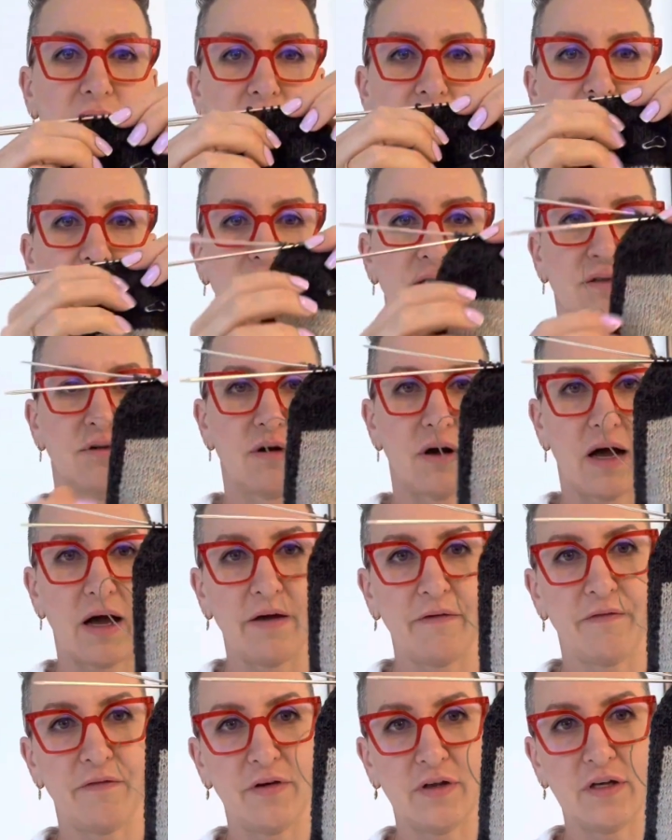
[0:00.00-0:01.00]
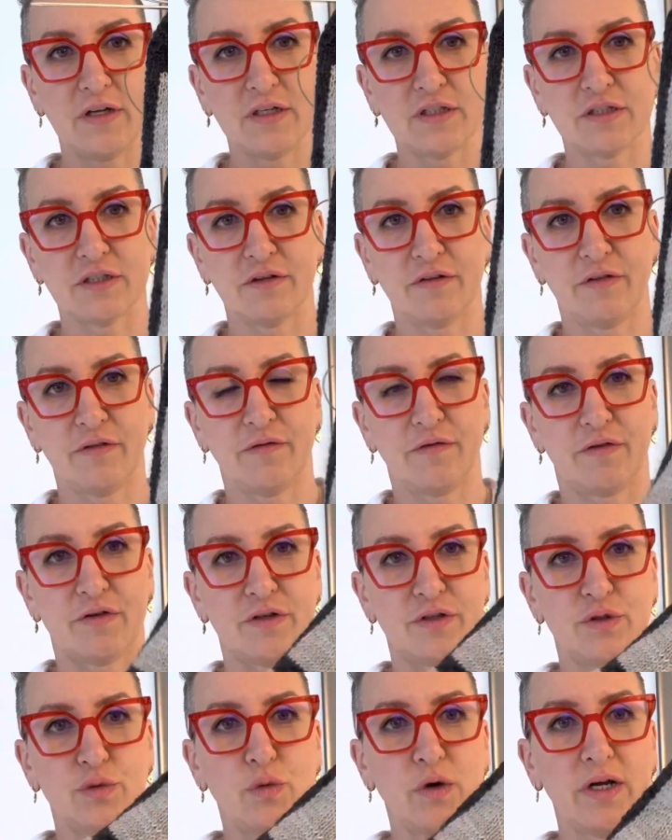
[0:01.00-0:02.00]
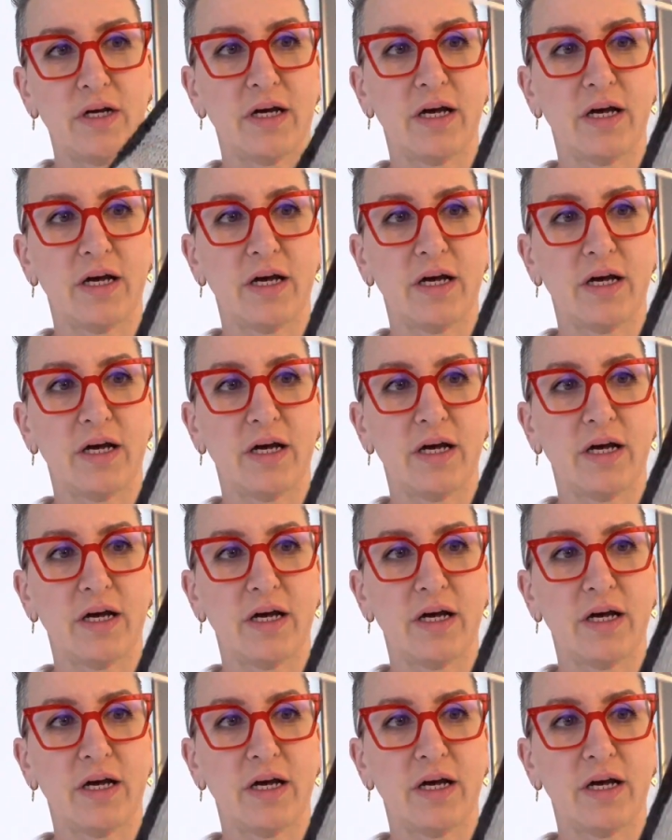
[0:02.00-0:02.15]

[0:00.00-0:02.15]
So I finished the first one.